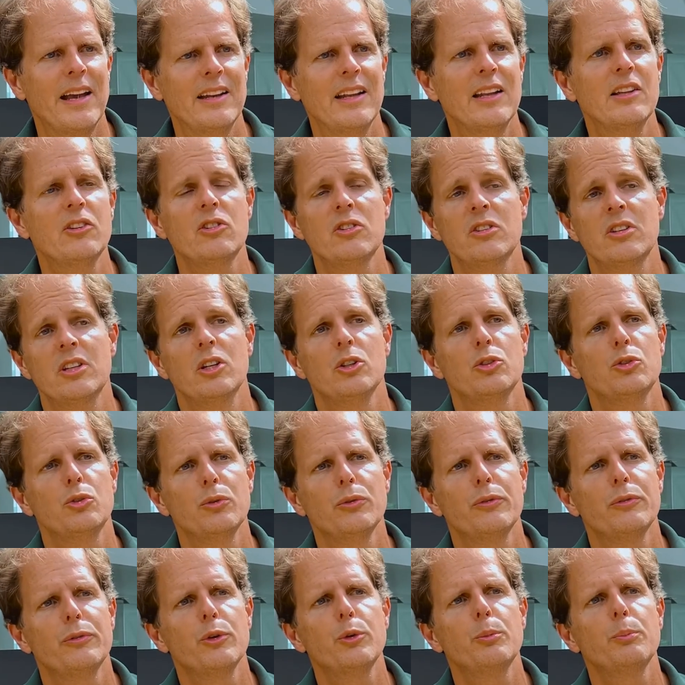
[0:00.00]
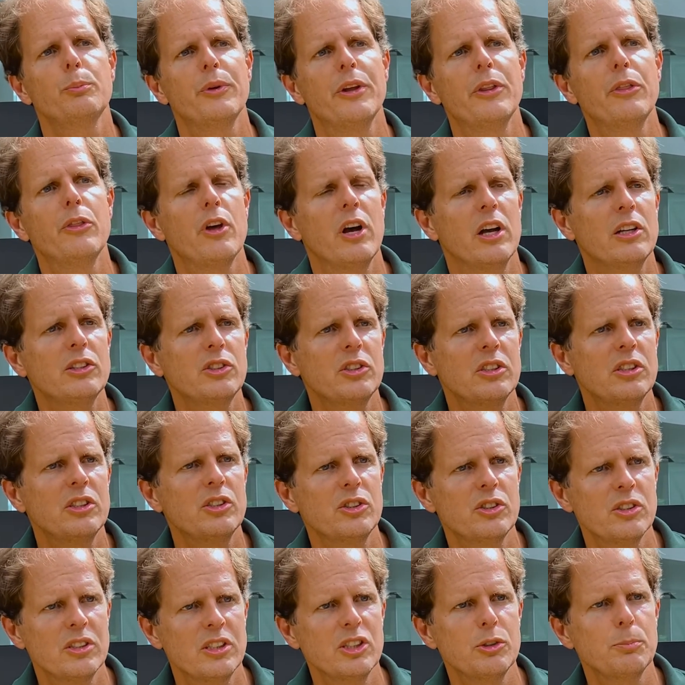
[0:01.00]
its CO2 footprint thus
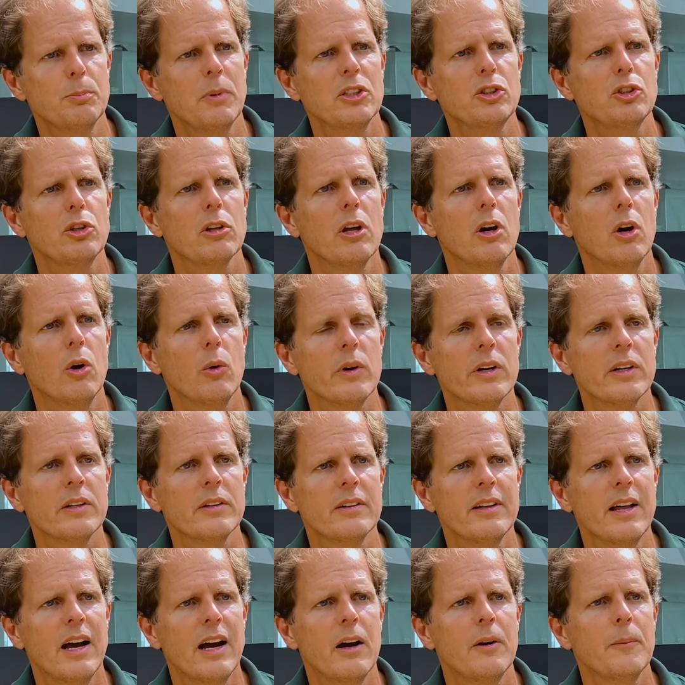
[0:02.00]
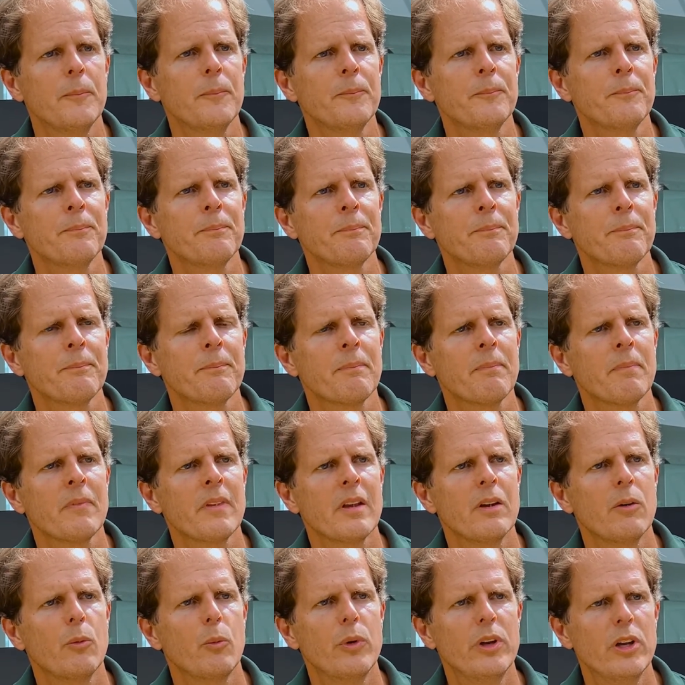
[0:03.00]
is much lower. Now,
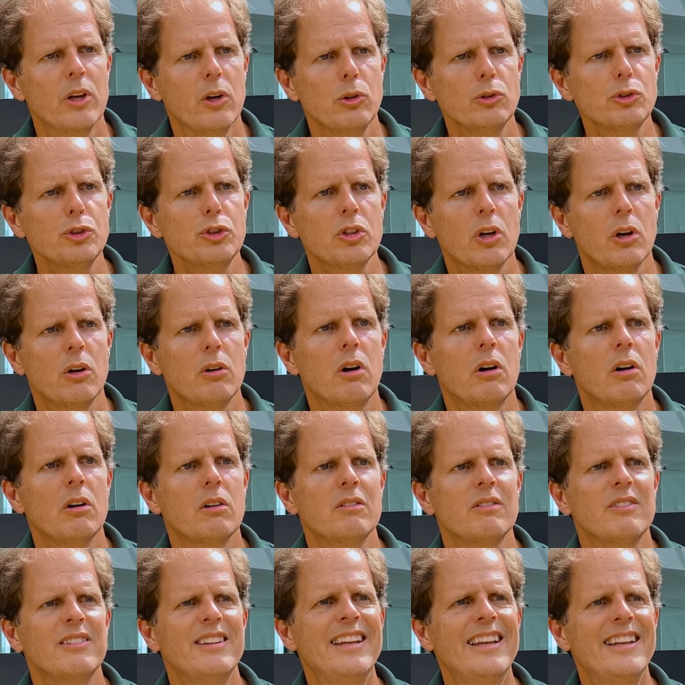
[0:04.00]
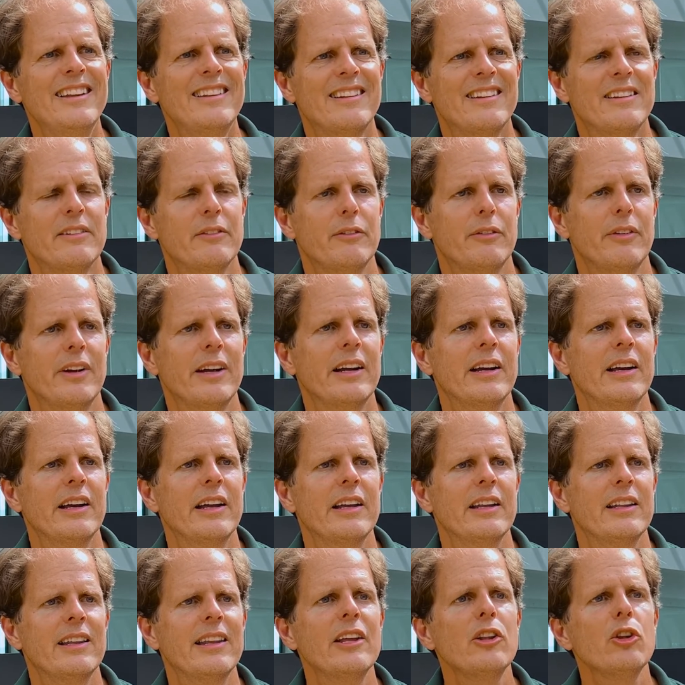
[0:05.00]
we also need very
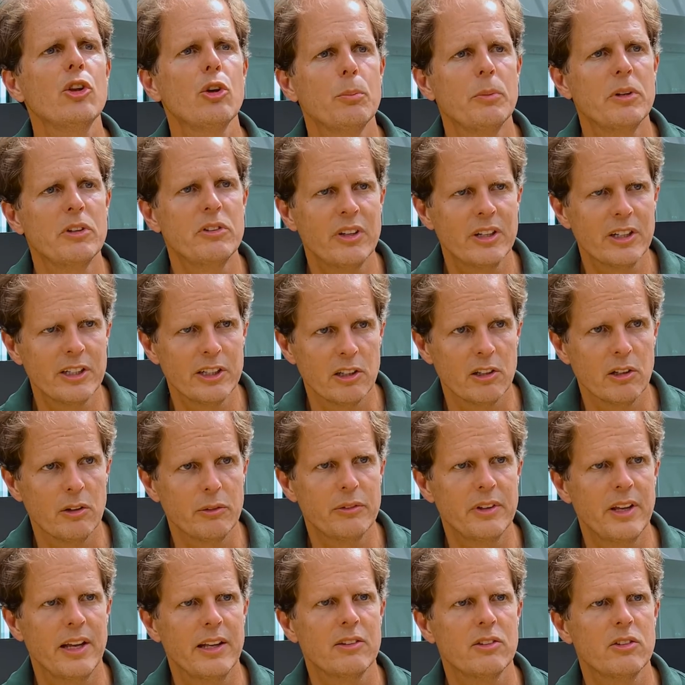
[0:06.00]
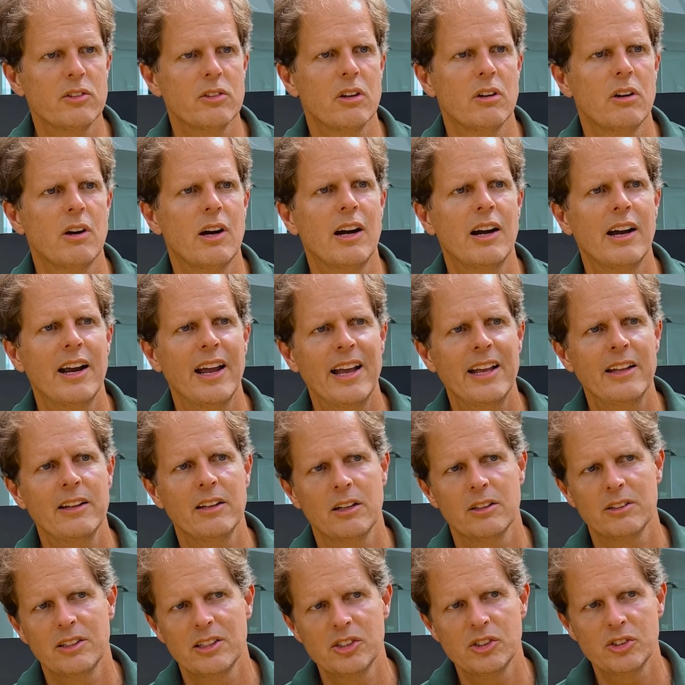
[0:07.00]
little material of that. So our
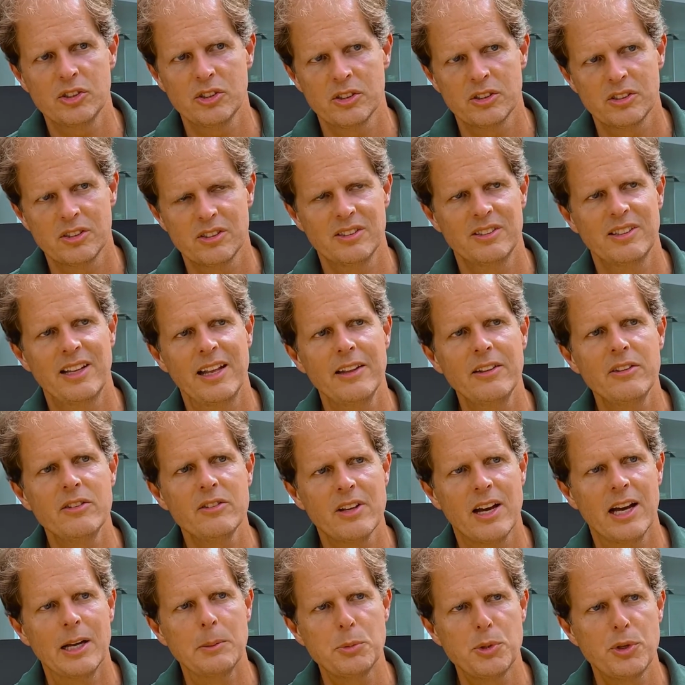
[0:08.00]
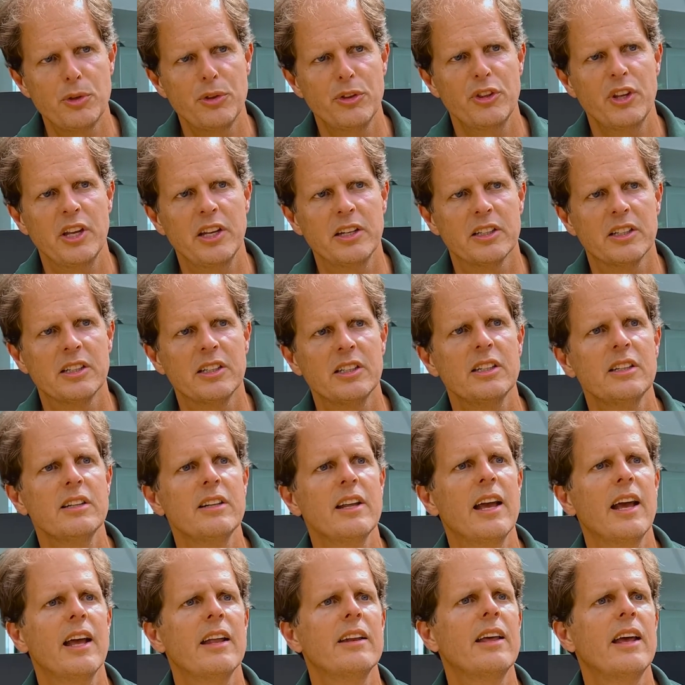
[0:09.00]
anode is 10 times thinner
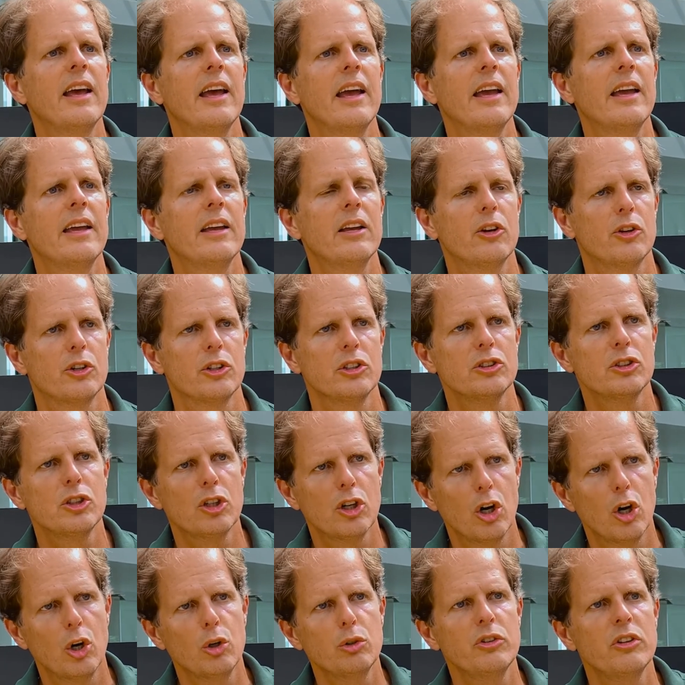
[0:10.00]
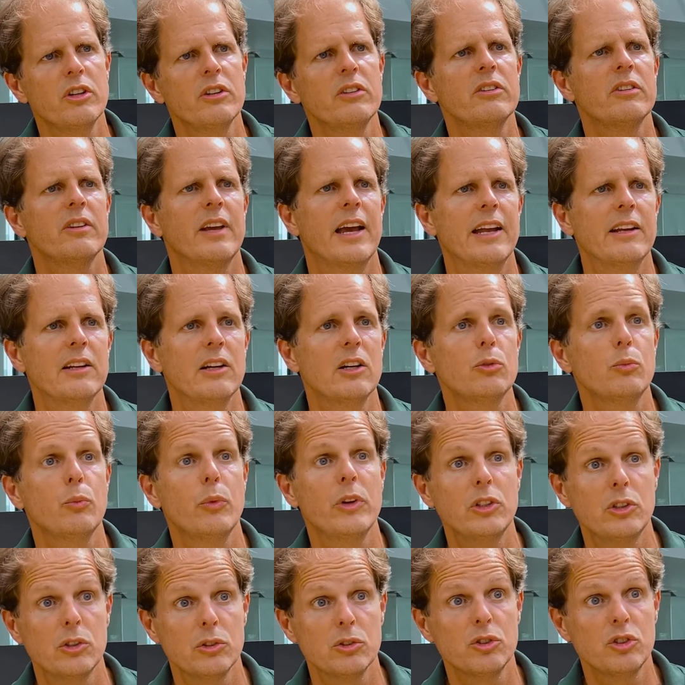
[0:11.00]
than a current coated anode,
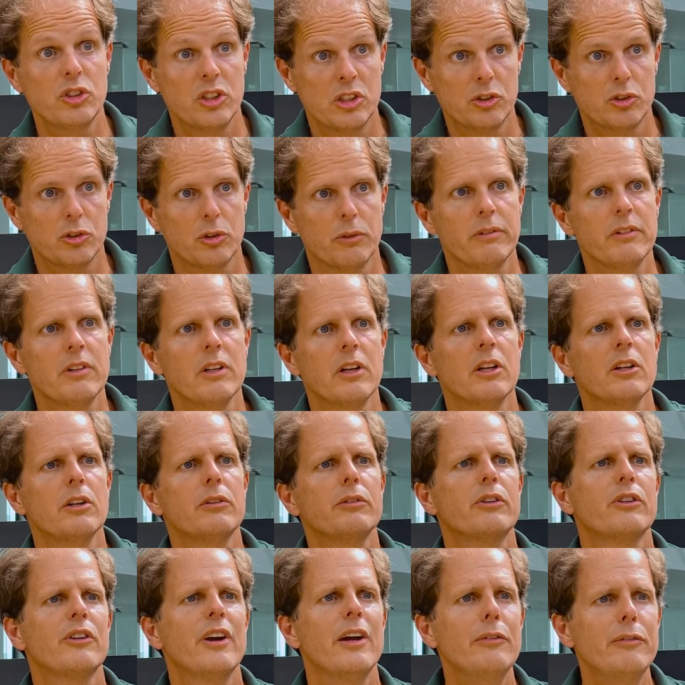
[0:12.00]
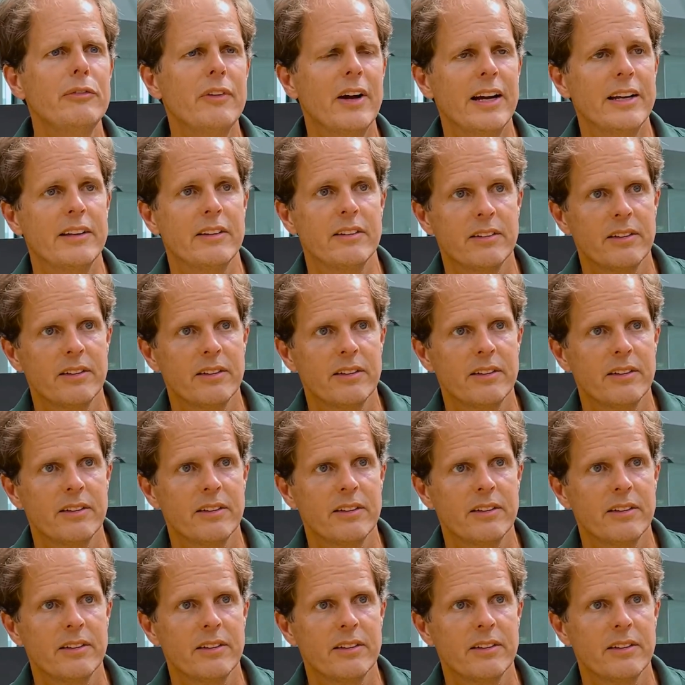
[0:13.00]
which consists of a lot of graphite.